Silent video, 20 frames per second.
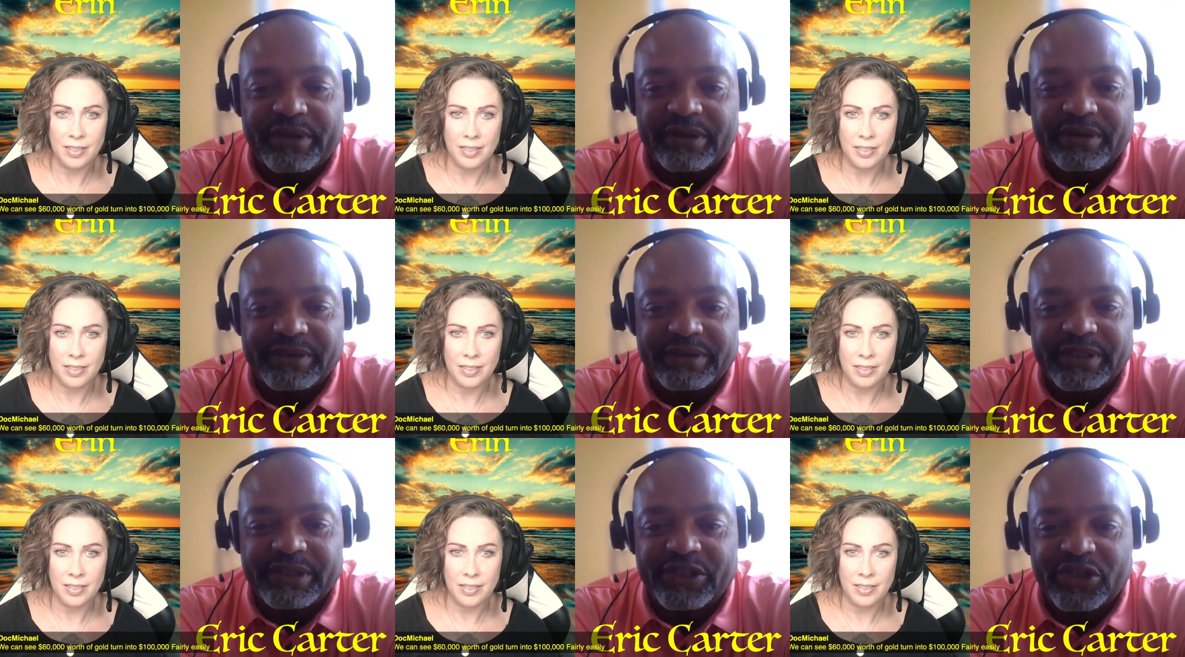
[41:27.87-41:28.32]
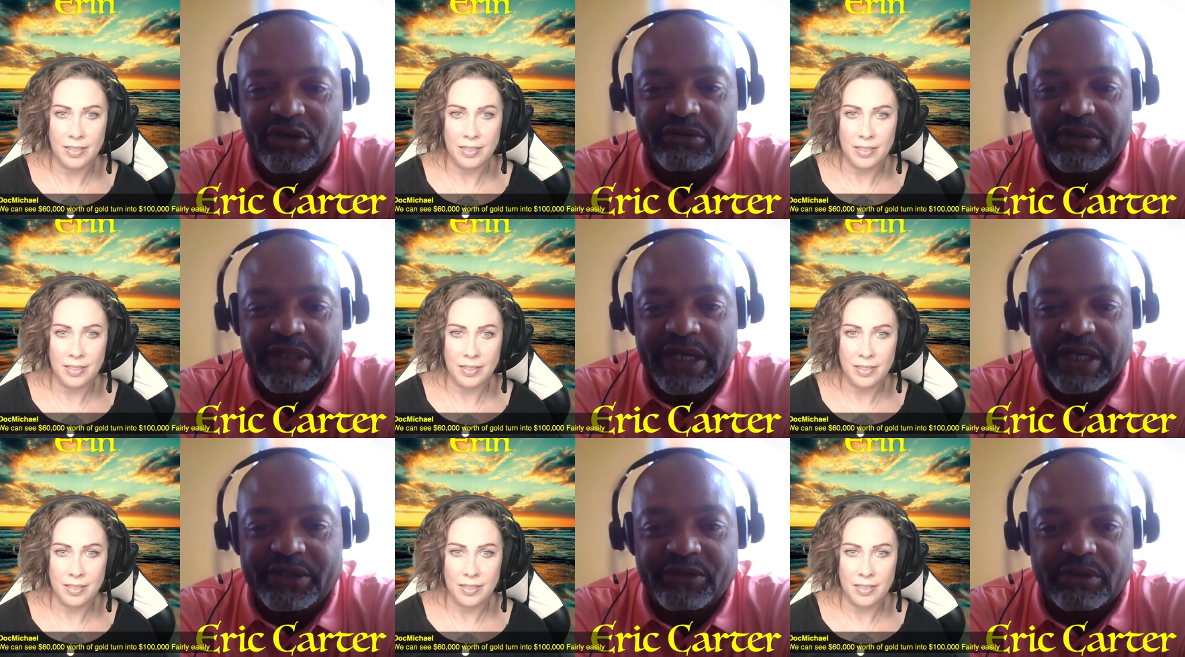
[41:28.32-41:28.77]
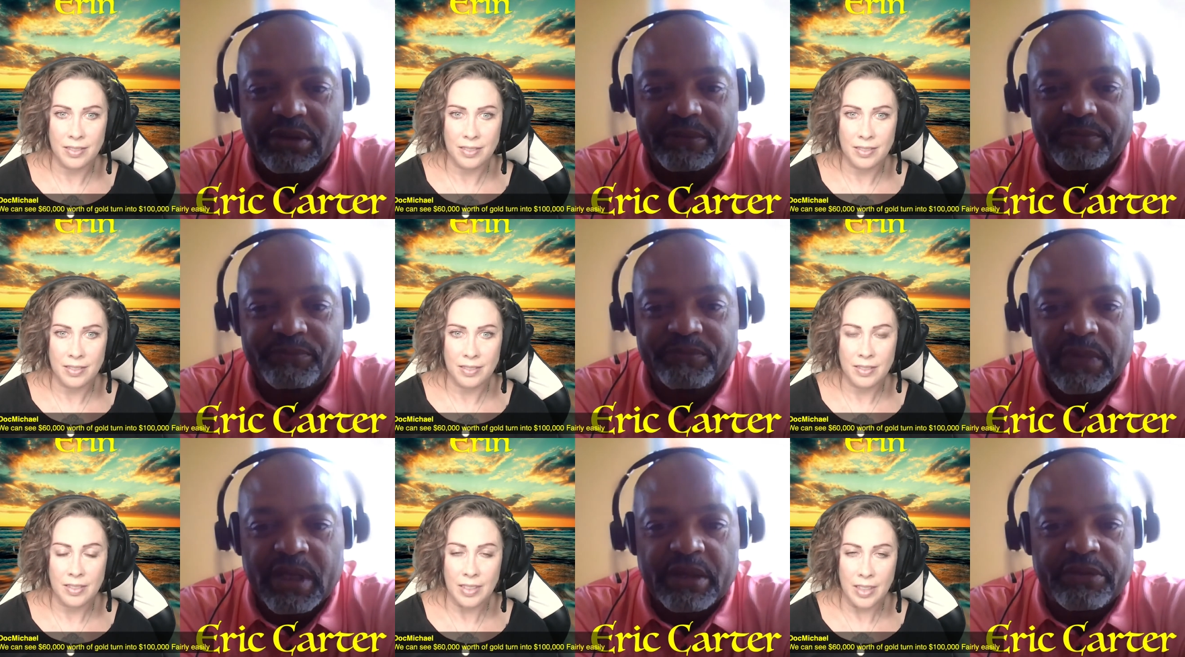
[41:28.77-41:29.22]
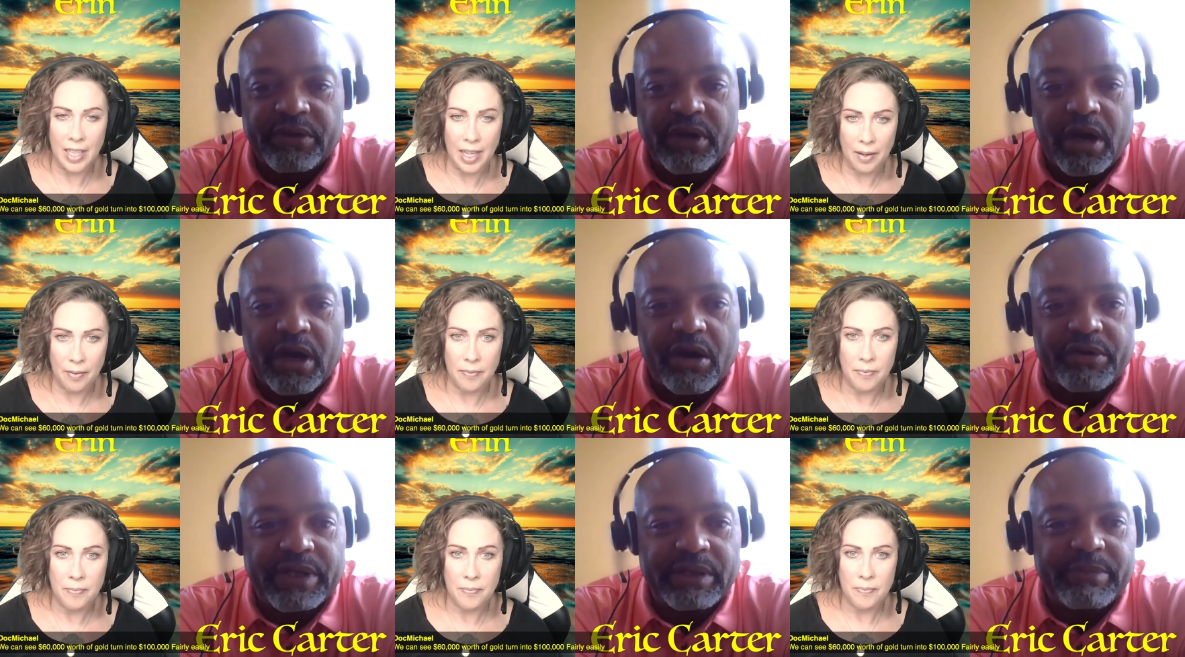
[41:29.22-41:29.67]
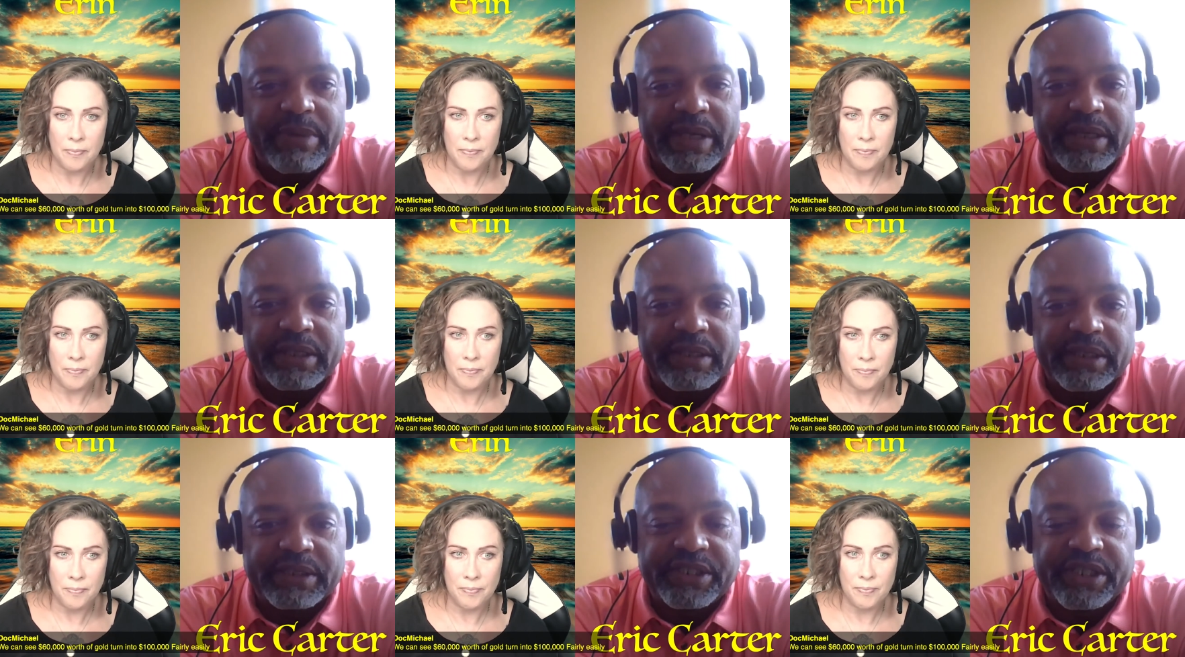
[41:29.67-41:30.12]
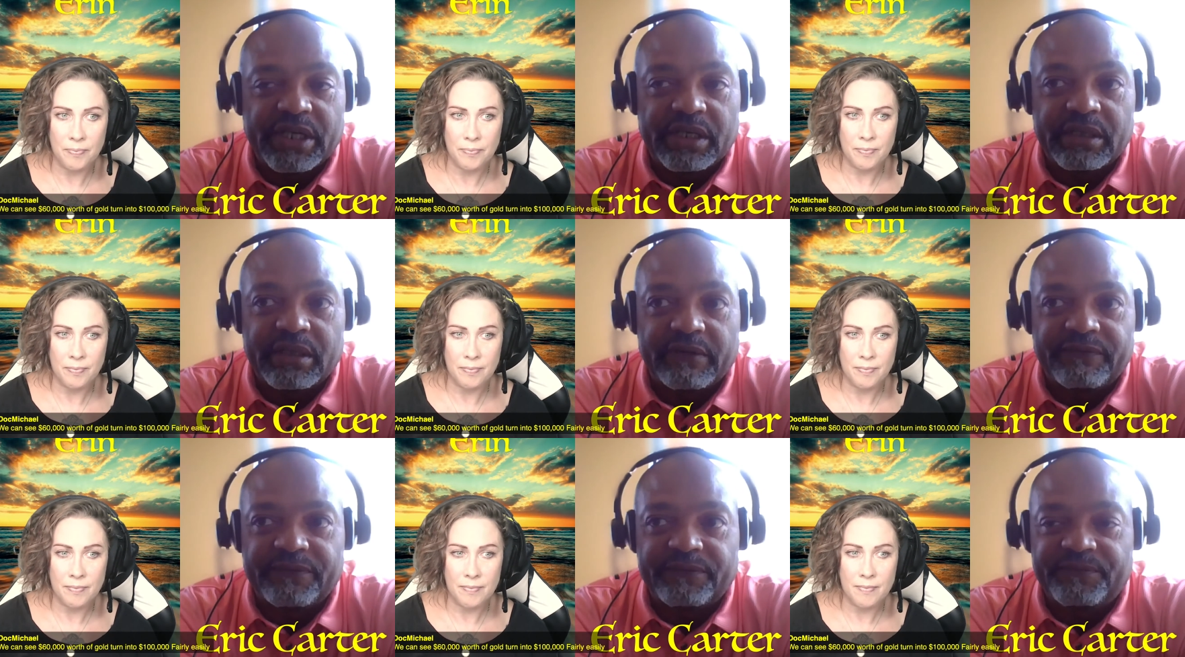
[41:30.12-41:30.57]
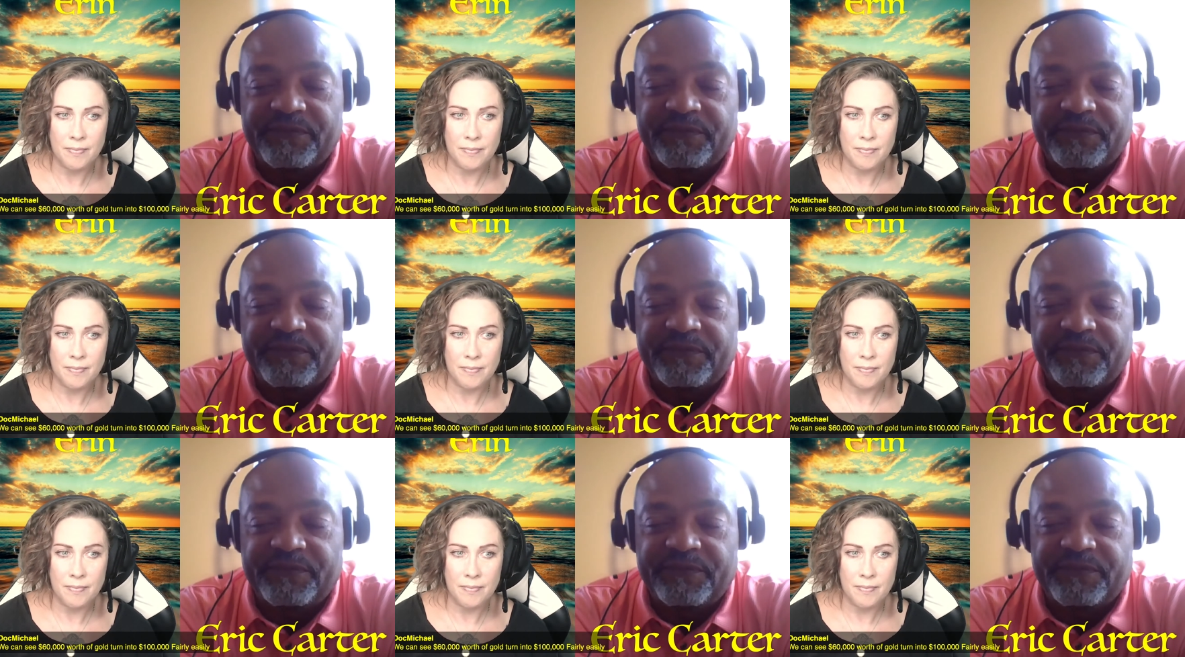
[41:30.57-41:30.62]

Speaker 1: with it. They're just holding on to it. Yeah. They're already making a ton